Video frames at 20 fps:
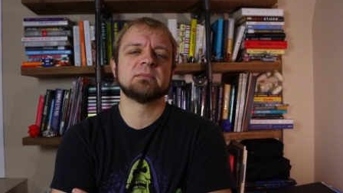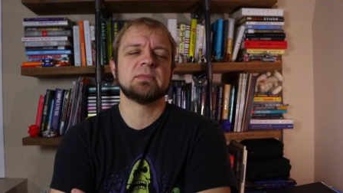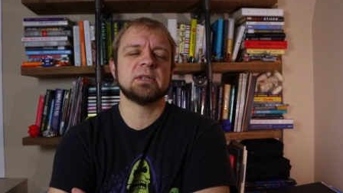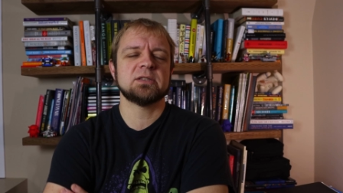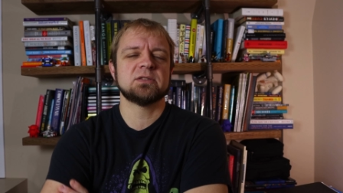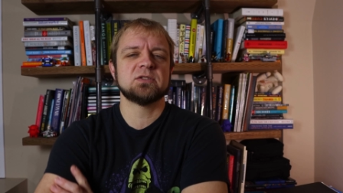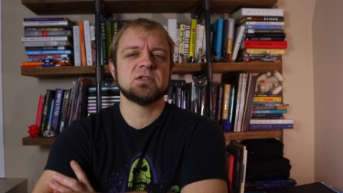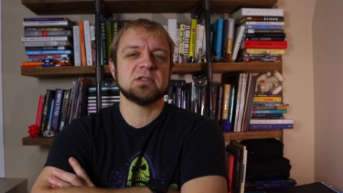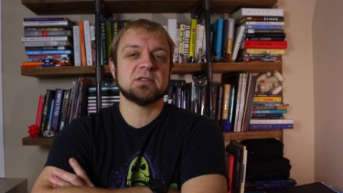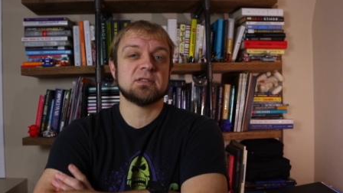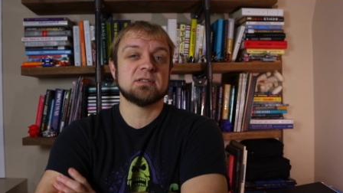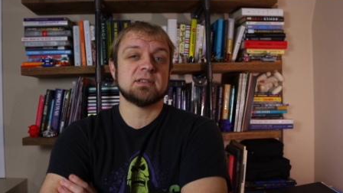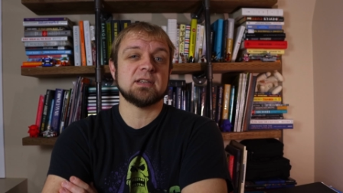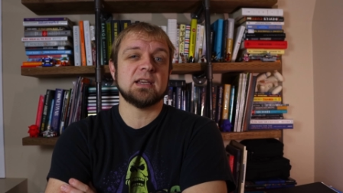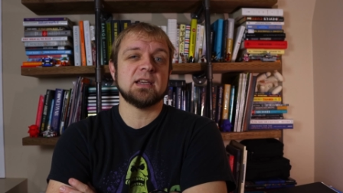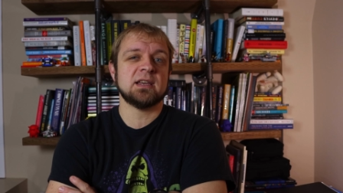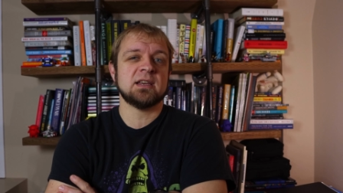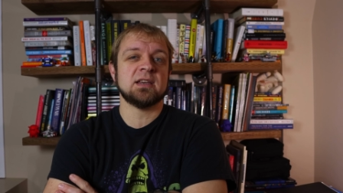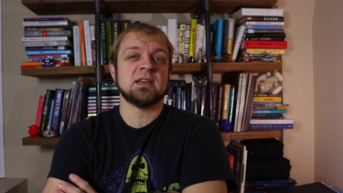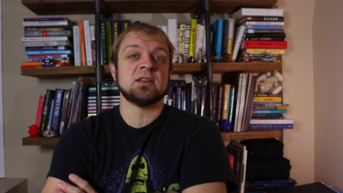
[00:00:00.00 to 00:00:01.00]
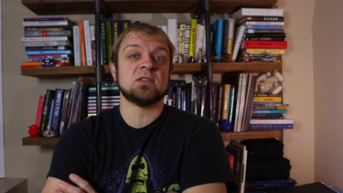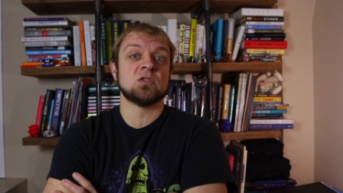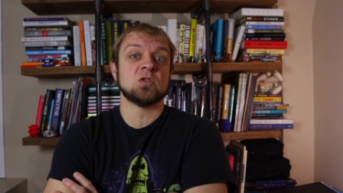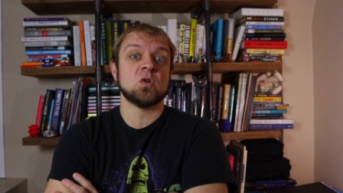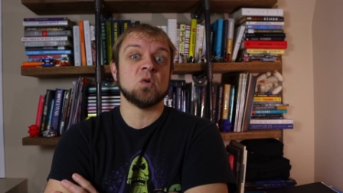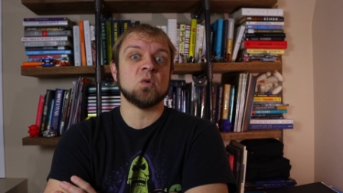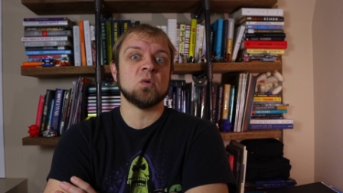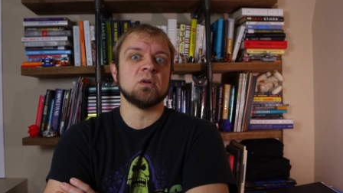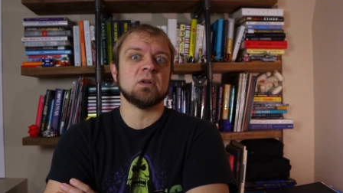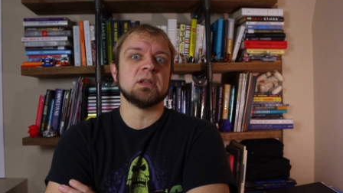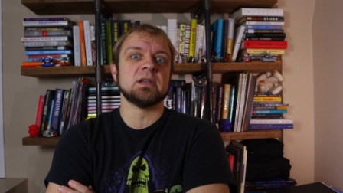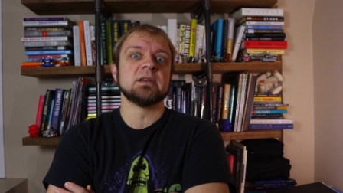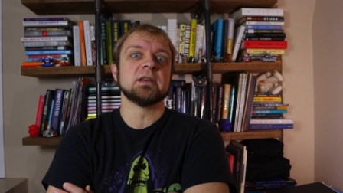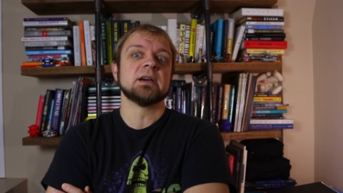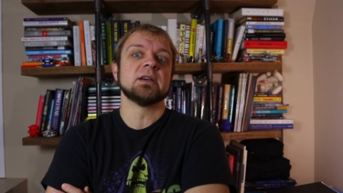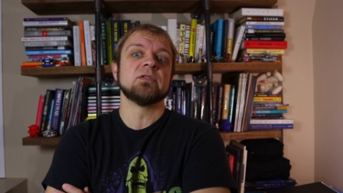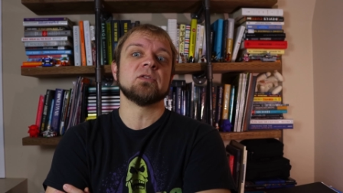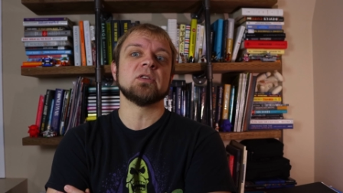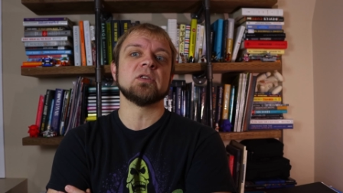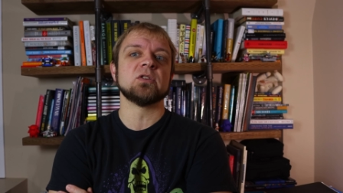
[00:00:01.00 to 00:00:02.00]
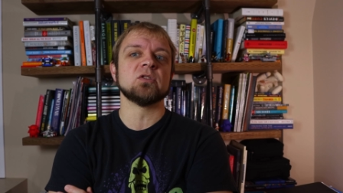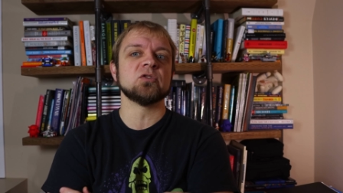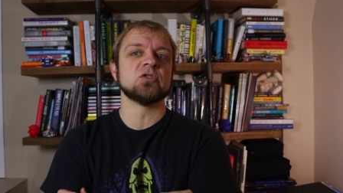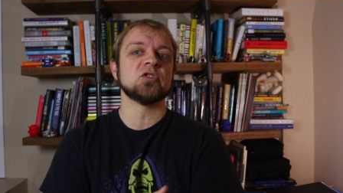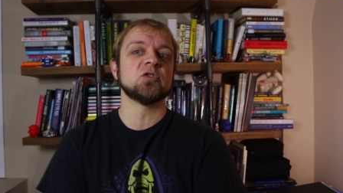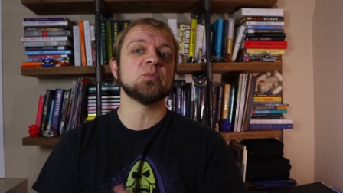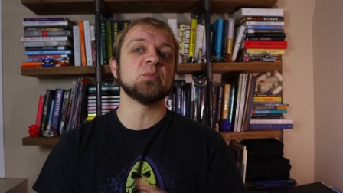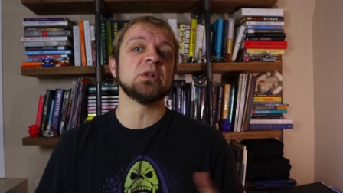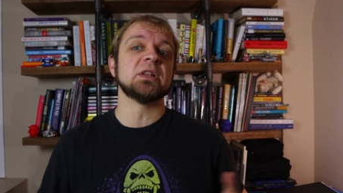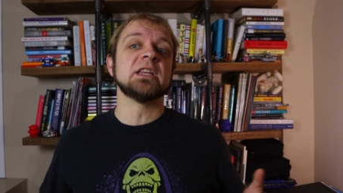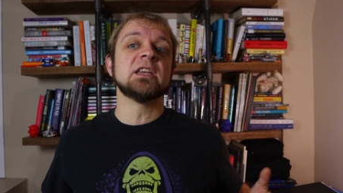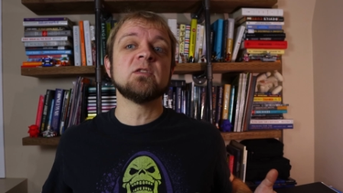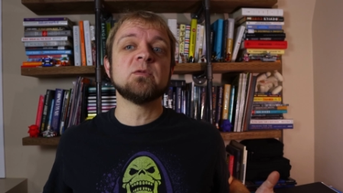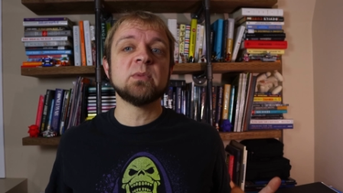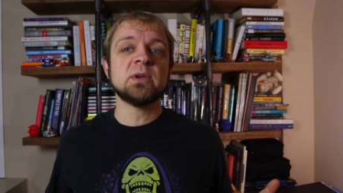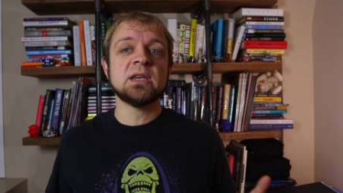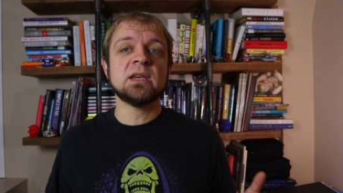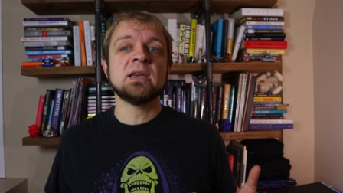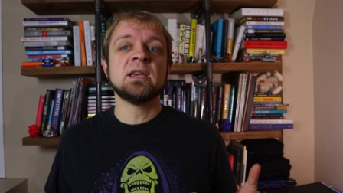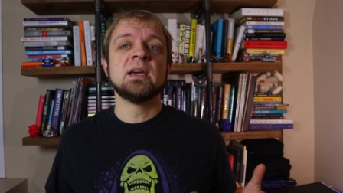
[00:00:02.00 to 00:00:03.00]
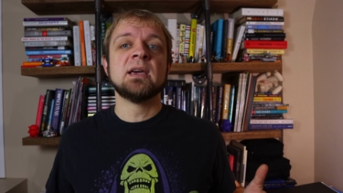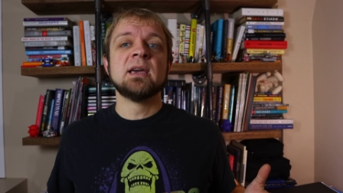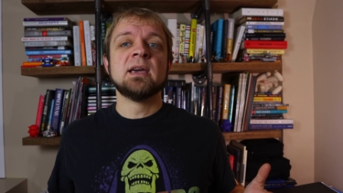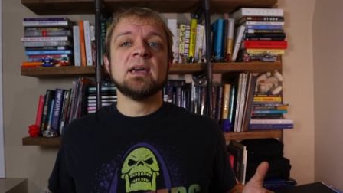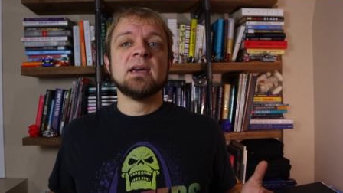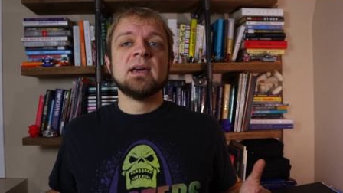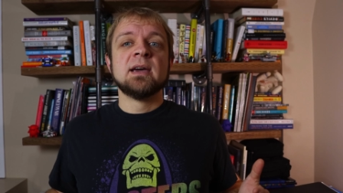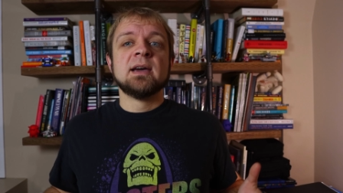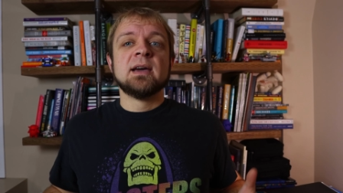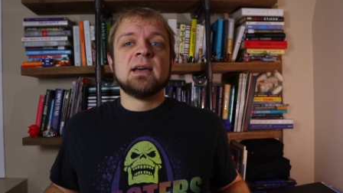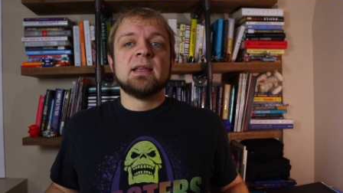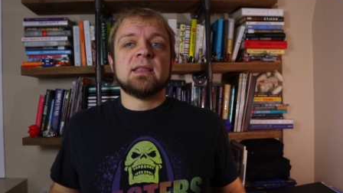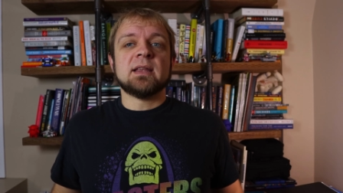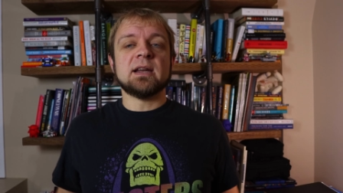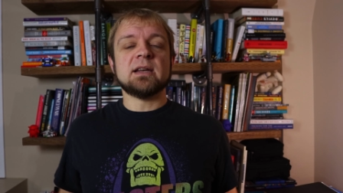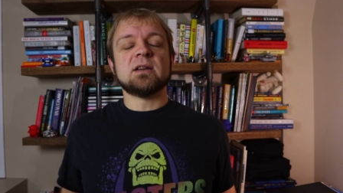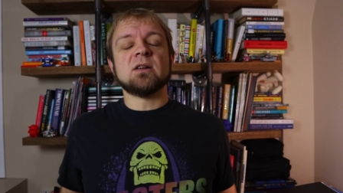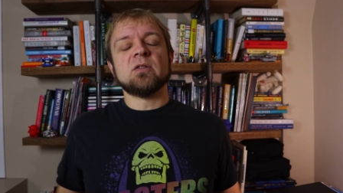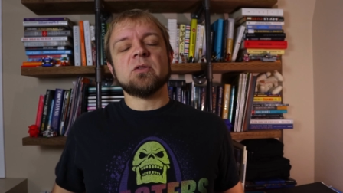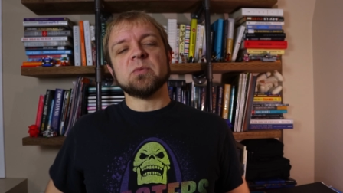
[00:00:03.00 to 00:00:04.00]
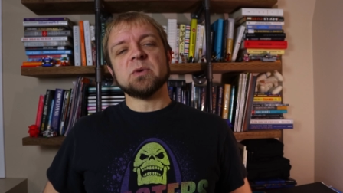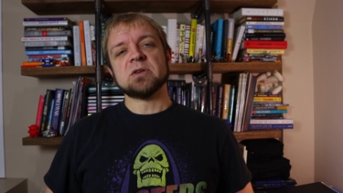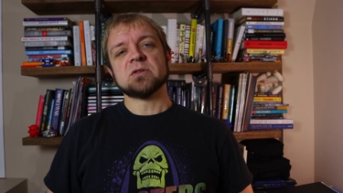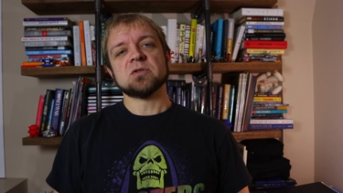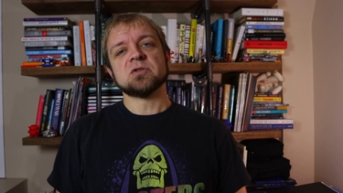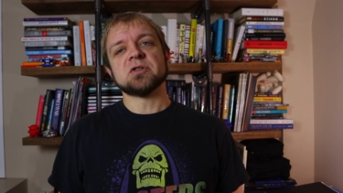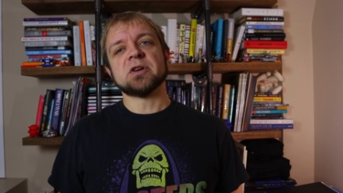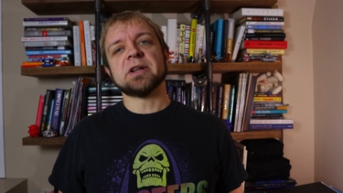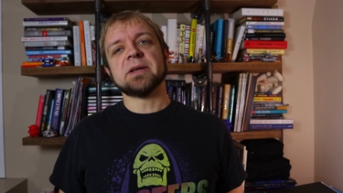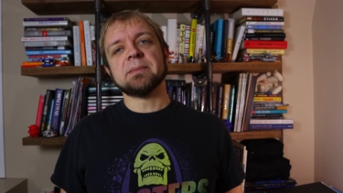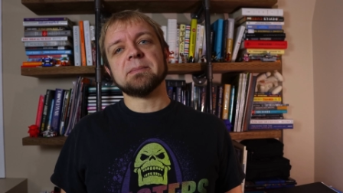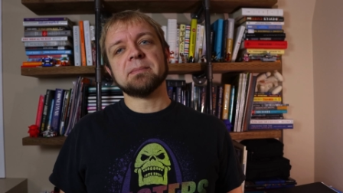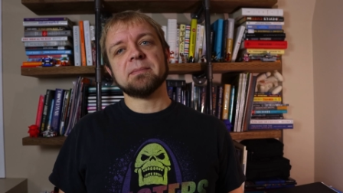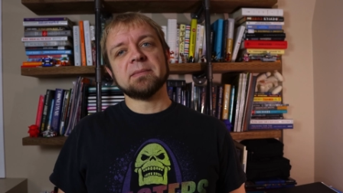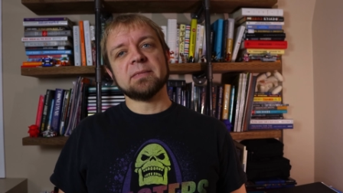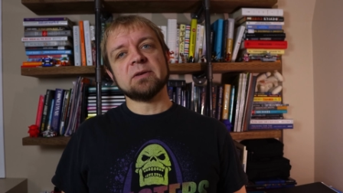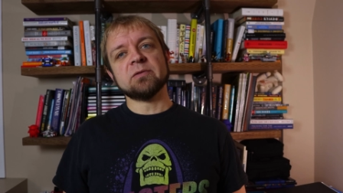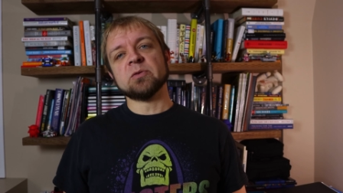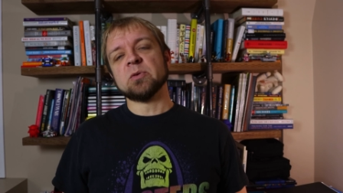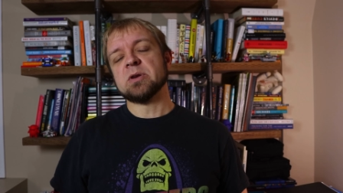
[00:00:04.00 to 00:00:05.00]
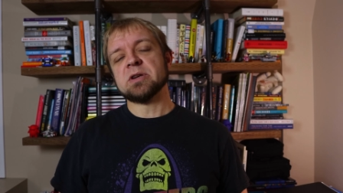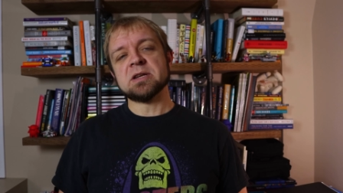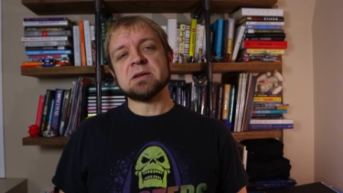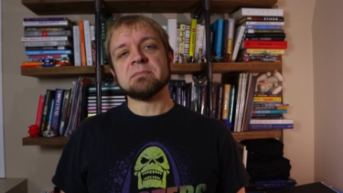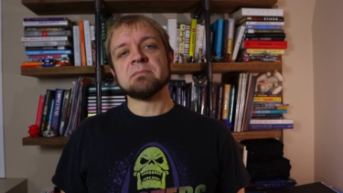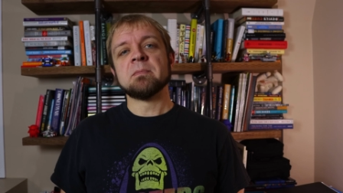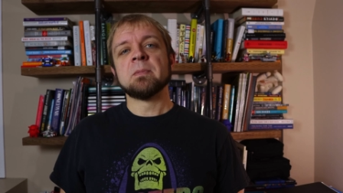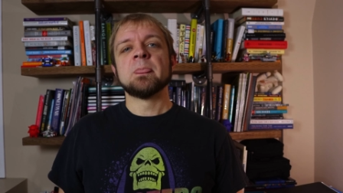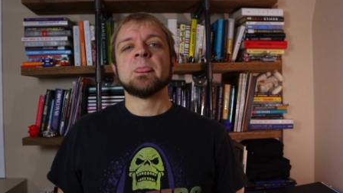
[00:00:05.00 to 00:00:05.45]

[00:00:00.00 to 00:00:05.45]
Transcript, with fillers: let's just say it totally does, and you'll just believe me that I did all the research on it, even though I didn't.